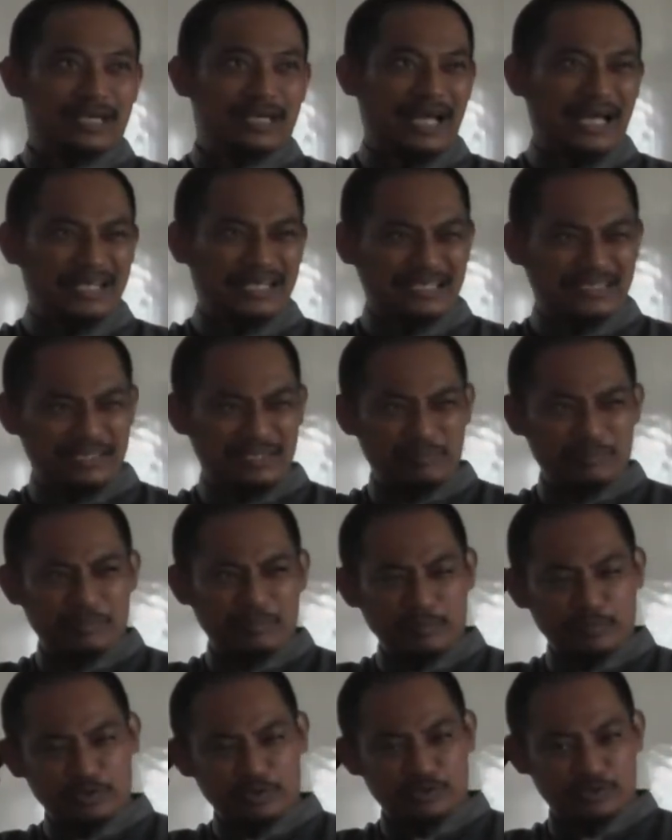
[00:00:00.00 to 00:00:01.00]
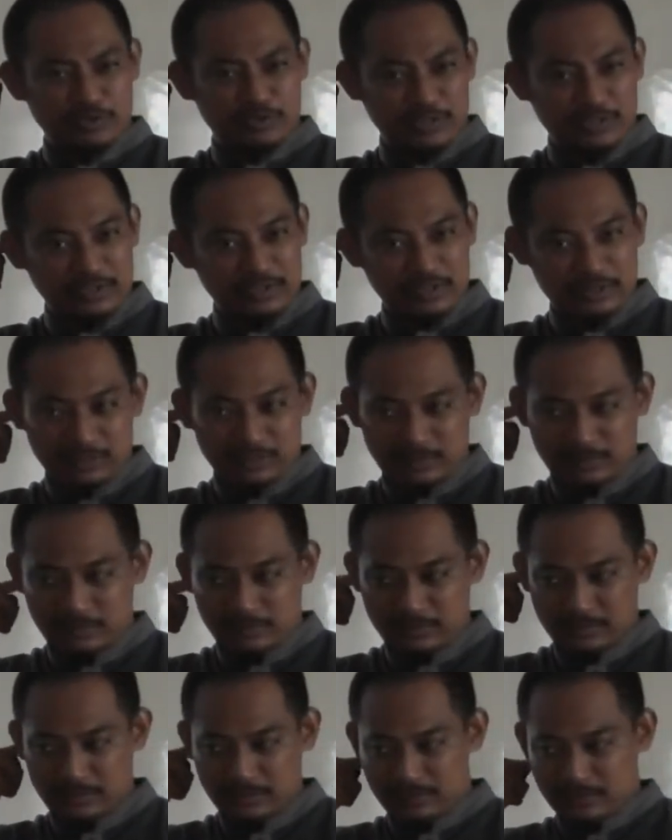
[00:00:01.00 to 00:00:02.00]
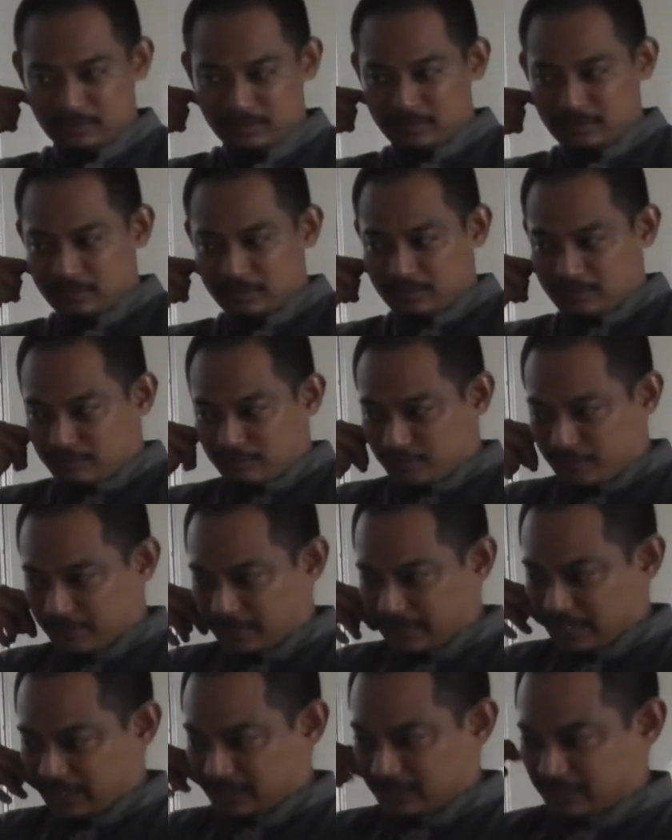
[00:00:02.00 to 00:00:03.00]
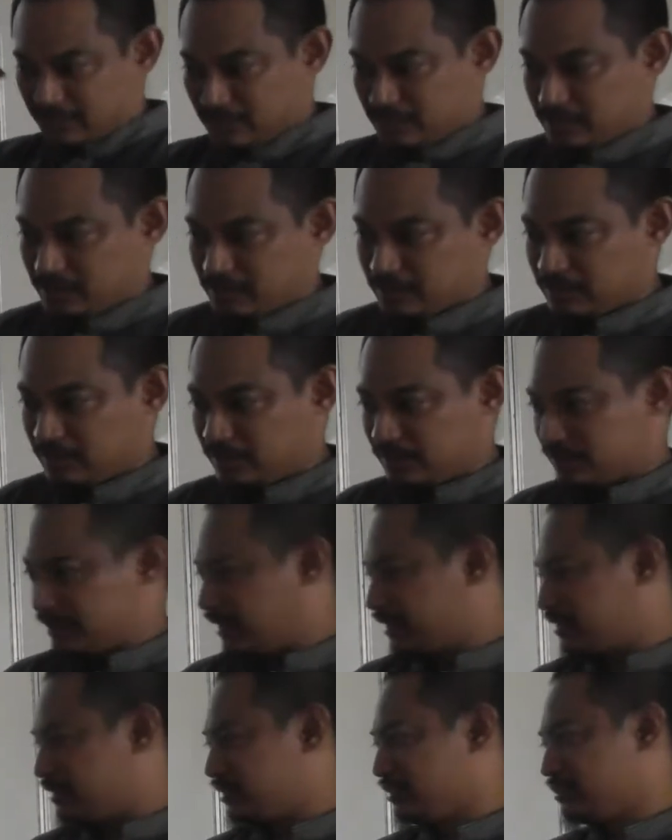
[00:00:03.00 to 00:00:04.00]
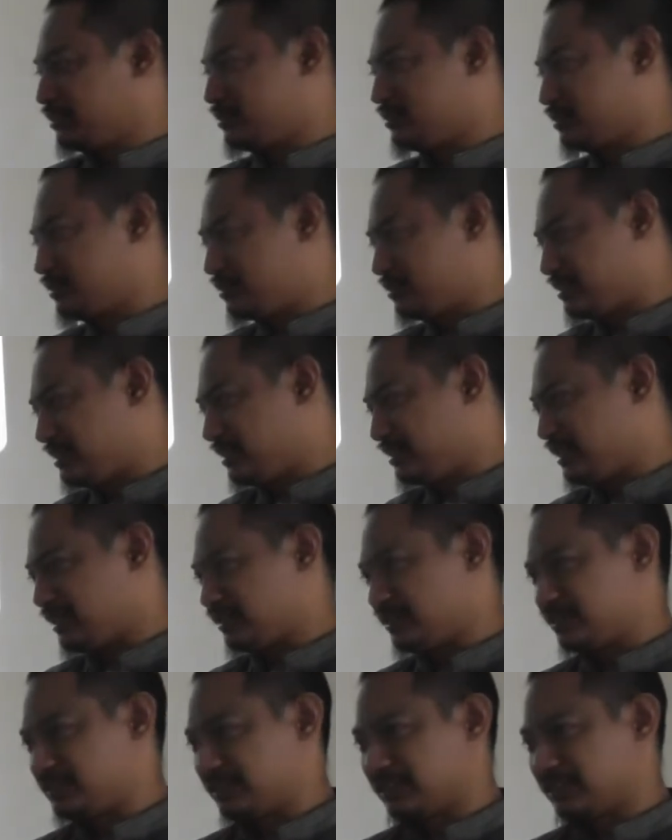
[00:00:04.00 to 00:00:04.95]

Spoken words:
And I think most students, when they are drilled in technical things like this,